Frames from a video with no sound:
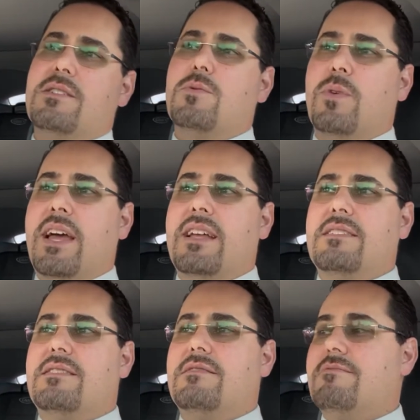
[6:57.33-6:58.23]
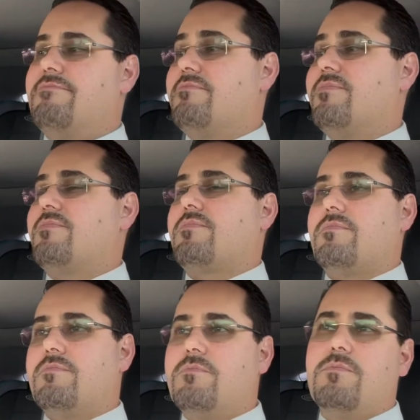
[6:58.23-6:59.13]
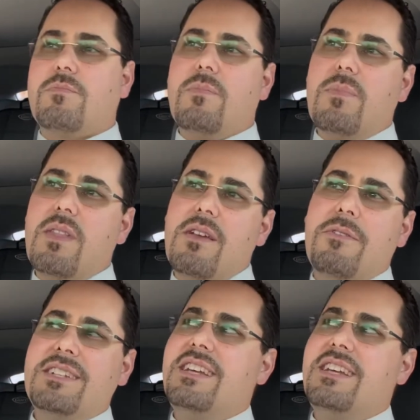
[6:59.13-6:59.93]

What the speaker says: Estimated time in traffic, 14